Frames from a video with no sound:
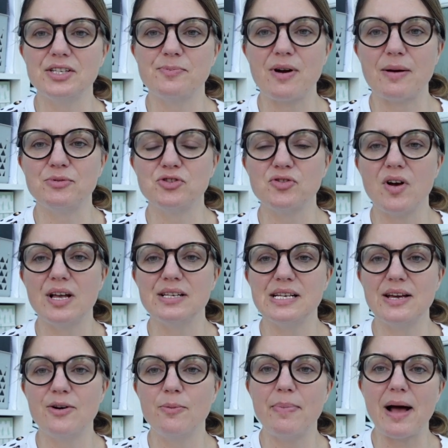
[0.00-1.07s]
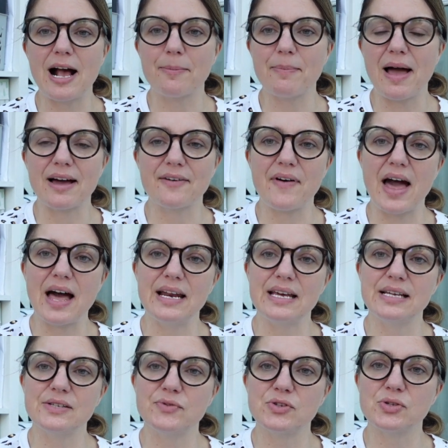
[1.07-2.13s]
to perhaps try is a little backpack for
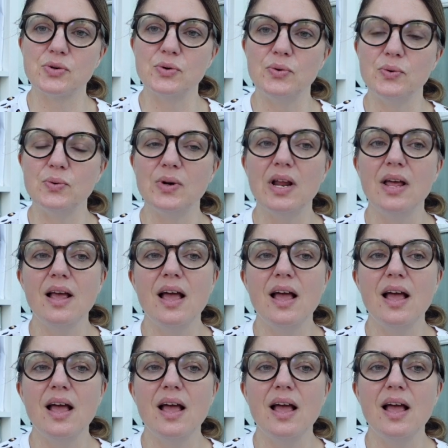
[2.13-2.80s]
Alice for school.